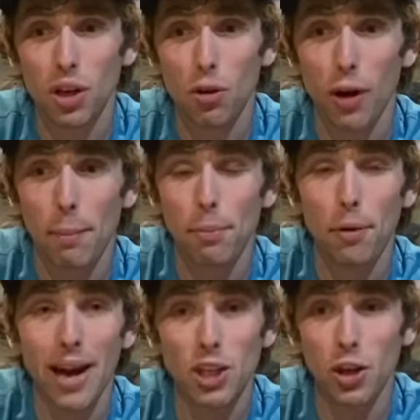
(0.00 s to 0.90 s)
to create
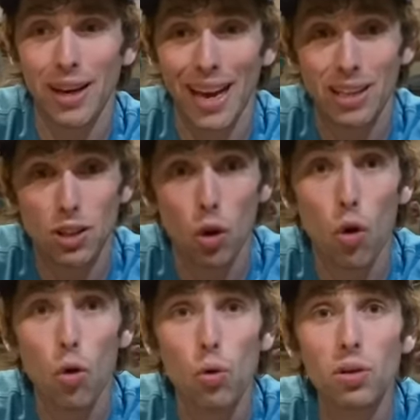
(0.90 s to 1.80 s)
pressure against the
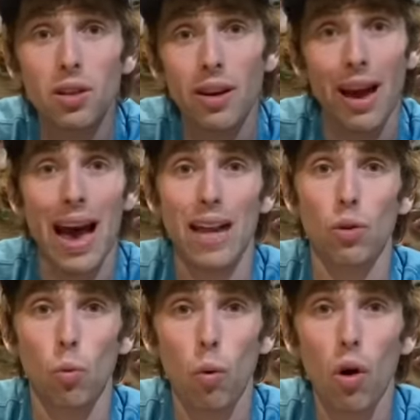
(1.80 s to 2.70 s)
hold and
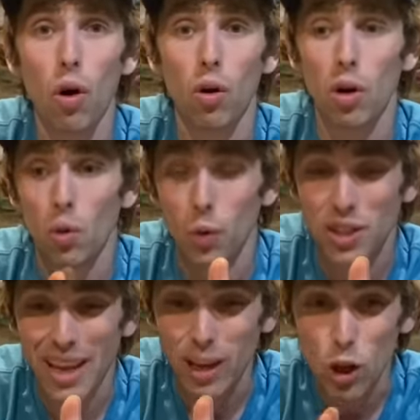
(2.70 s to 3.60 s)
the wall,
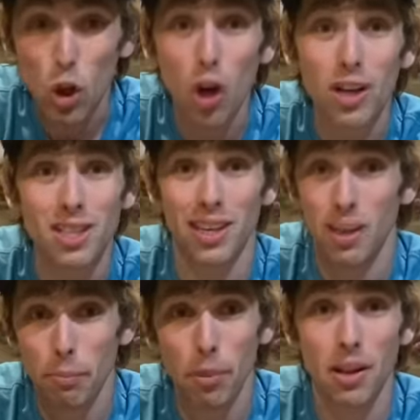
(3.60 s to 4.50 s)
which then locks it
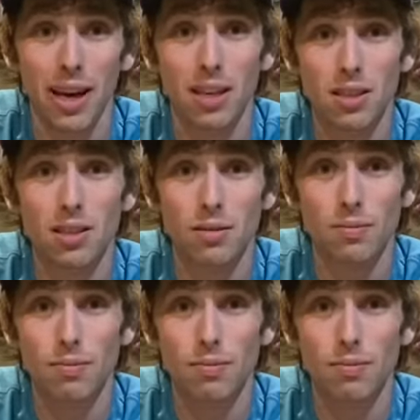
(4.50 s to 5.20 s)
in place.